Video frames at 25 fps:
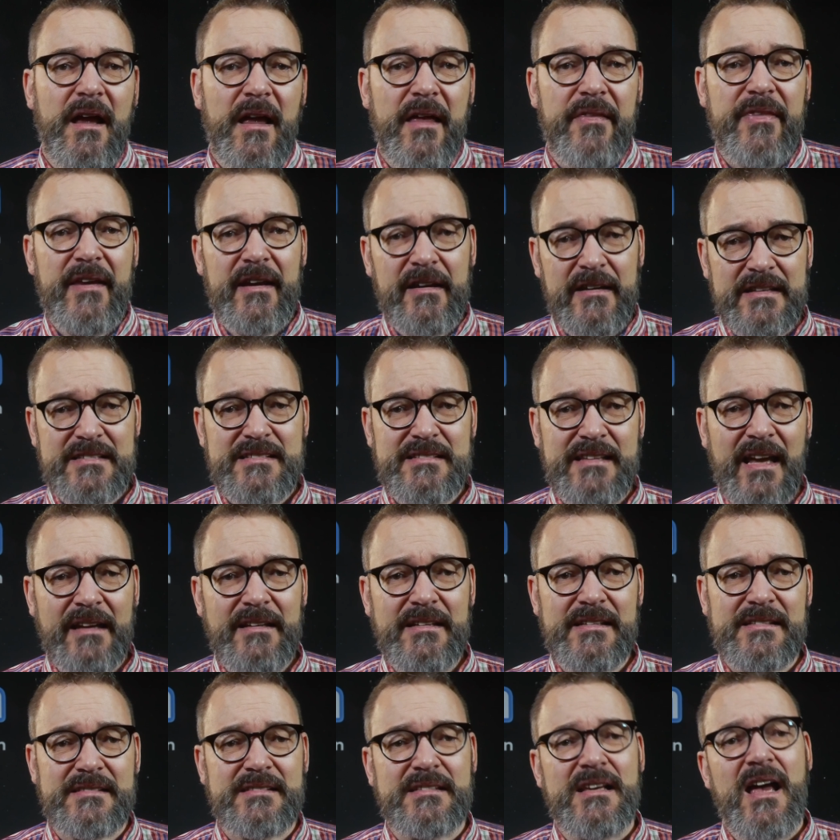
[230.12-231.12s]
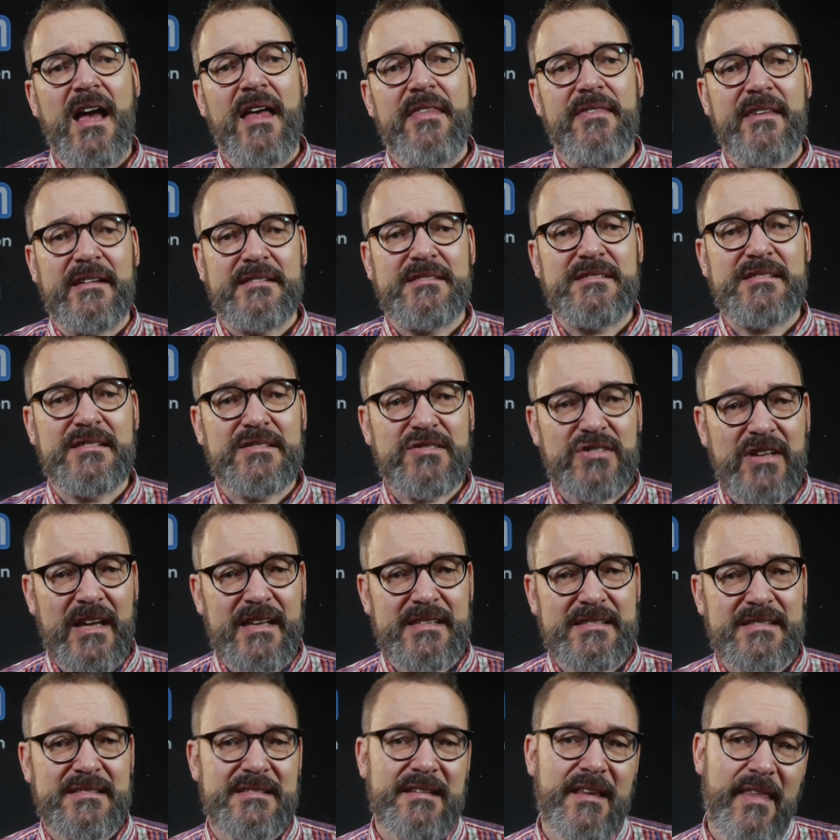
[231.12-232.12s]
There are studies that
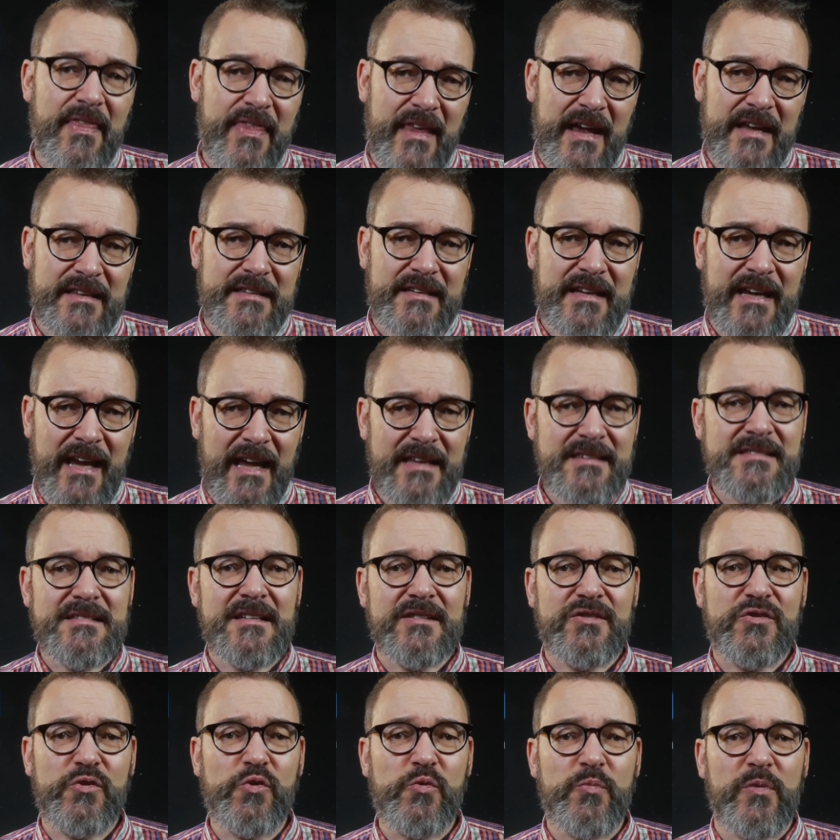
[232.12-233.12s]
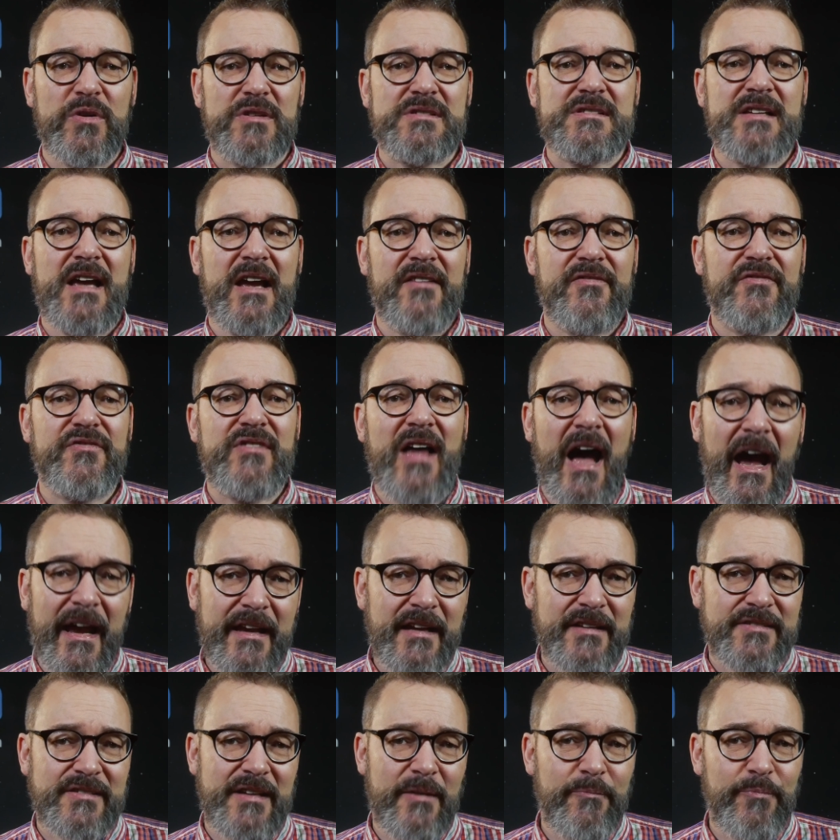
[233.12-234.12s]
suggest that cancer tumors have
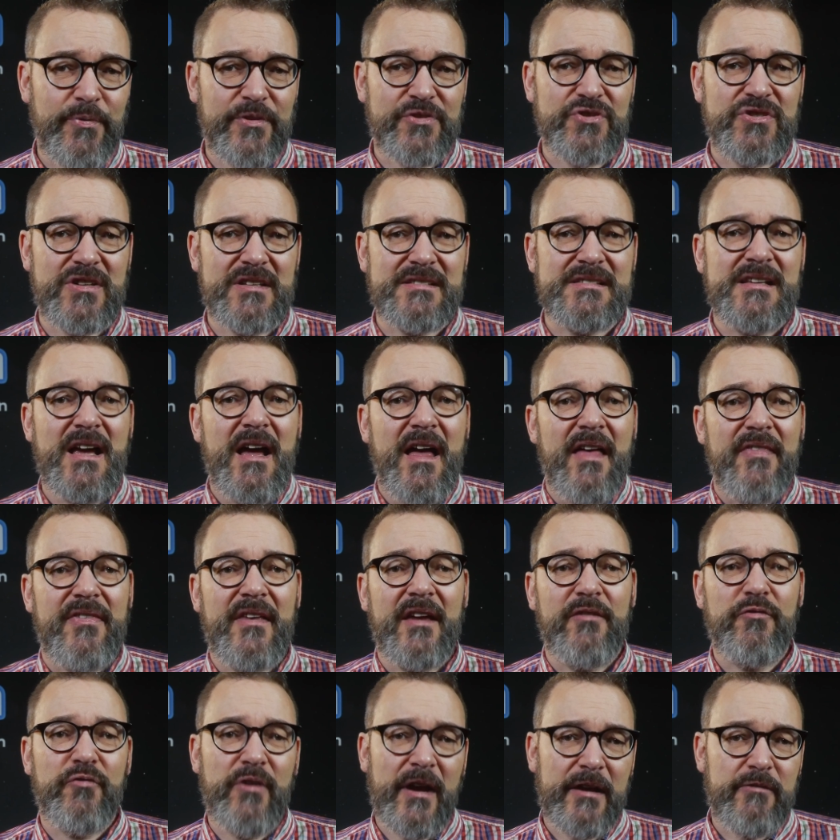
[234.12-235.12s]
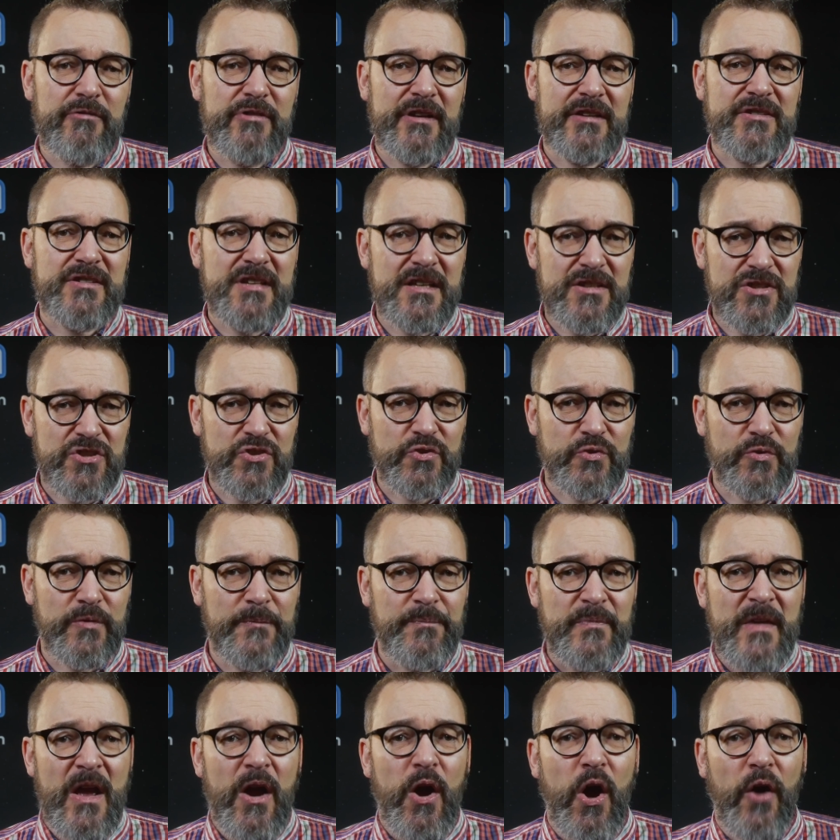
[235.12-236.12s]
higher temperatures than regular tissue.
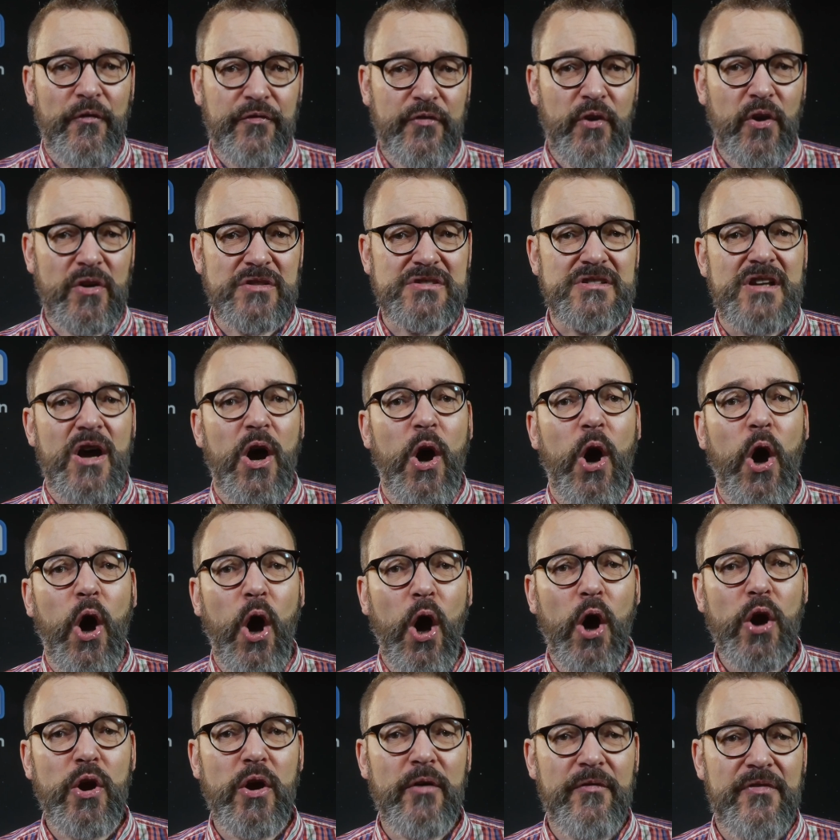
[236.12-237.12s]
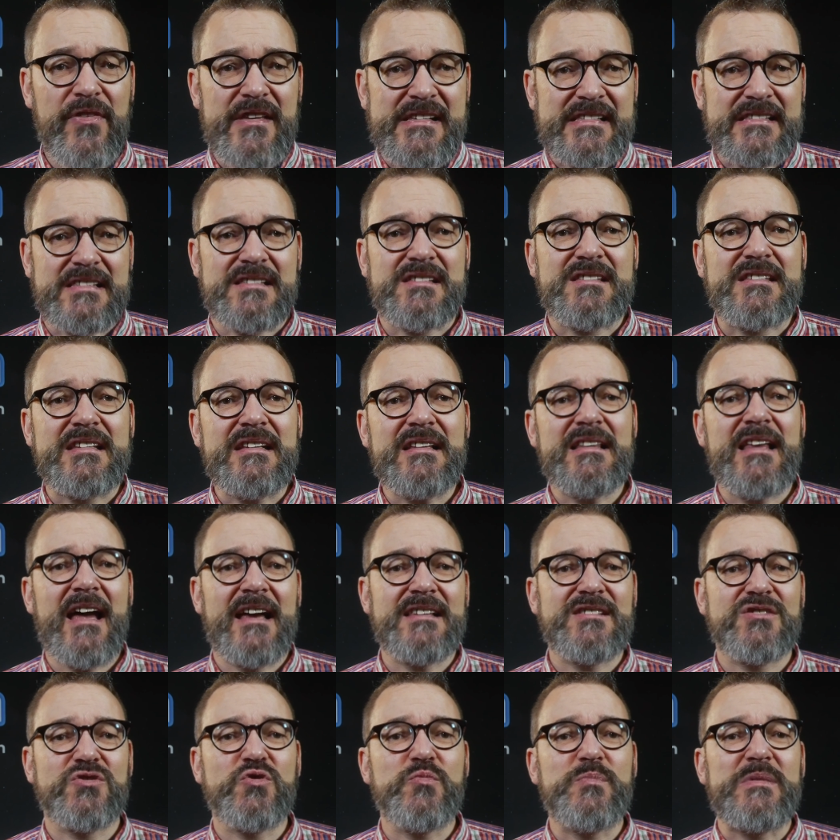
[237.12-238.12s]
Of course, all of this still
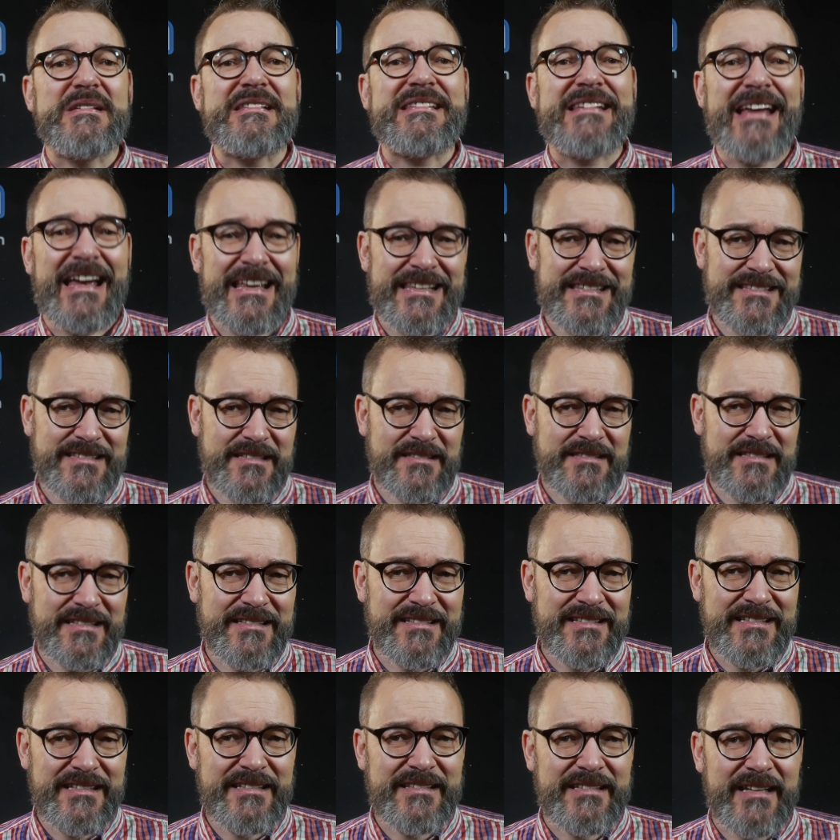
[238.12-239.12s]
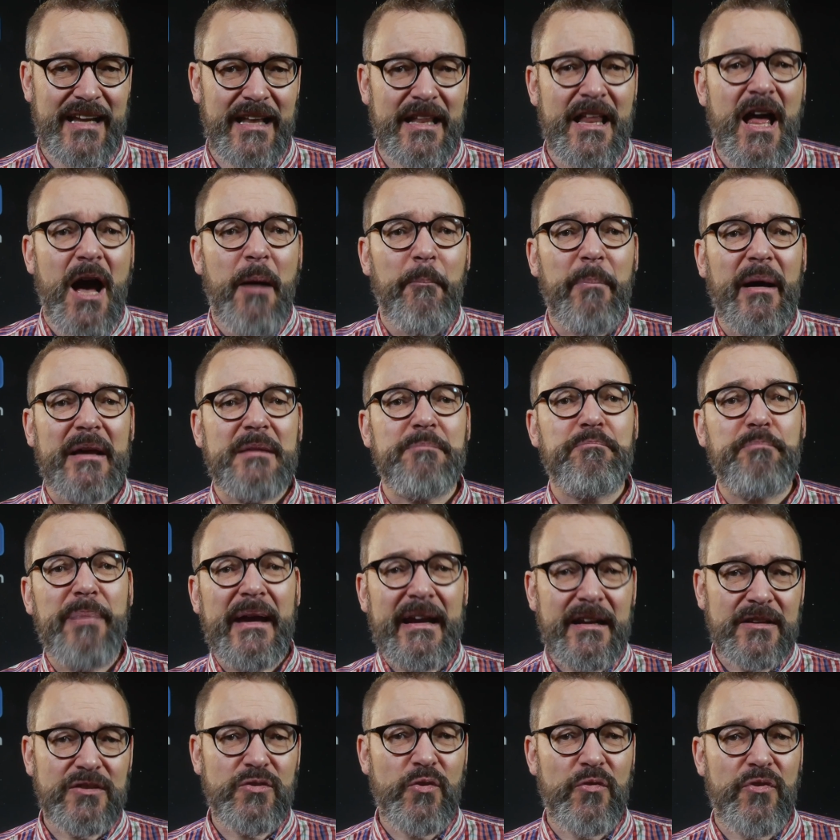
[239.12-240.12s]
has to be tested in detail, but
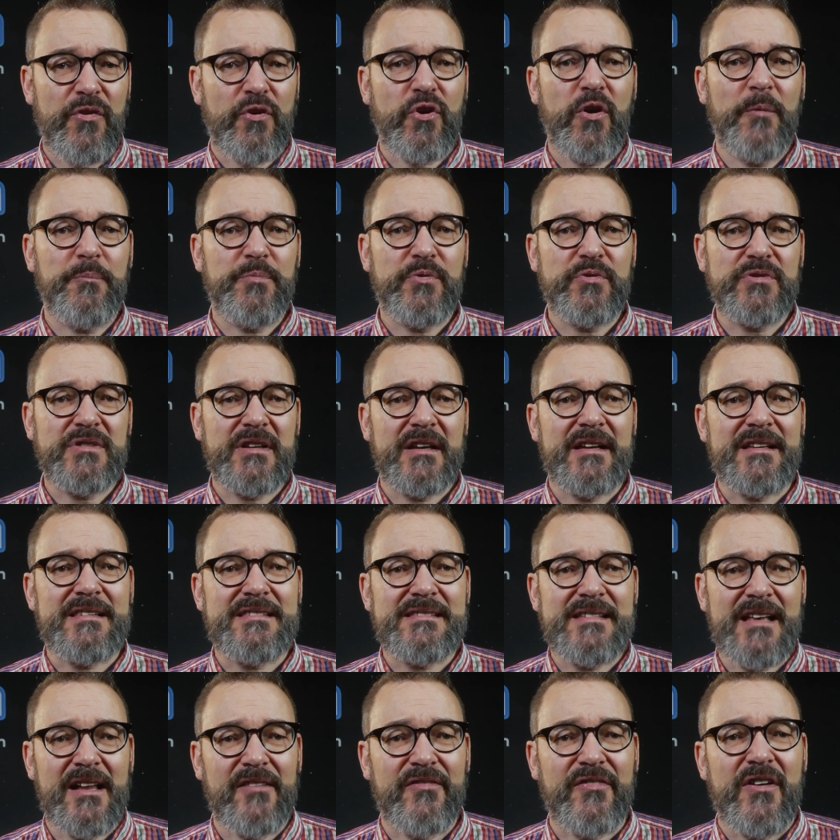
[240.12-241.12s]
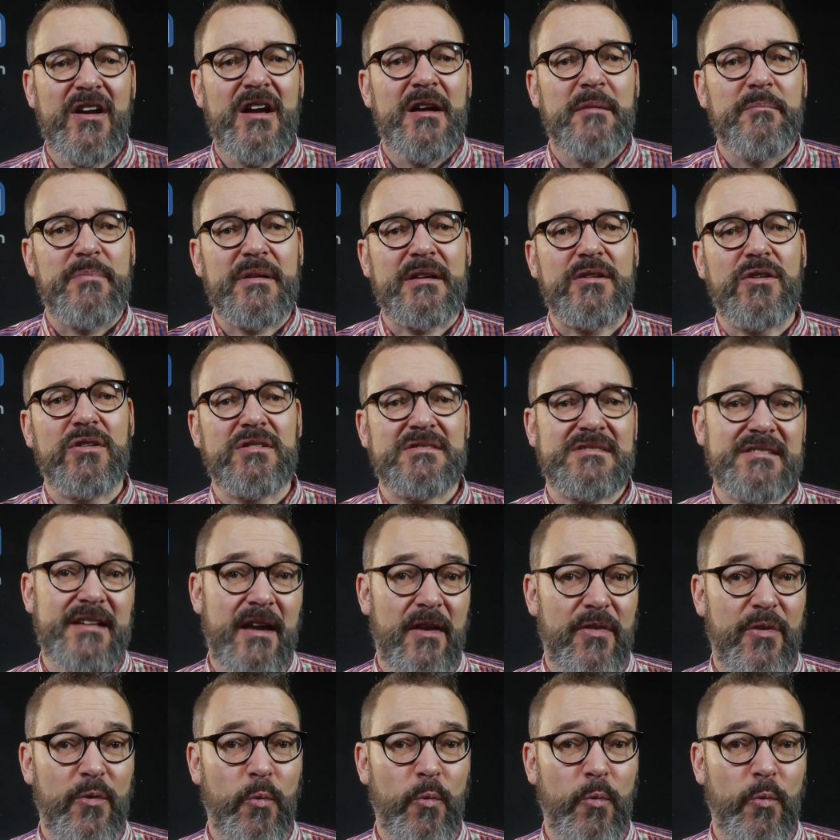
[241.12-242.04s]
back to the computer itself, because there's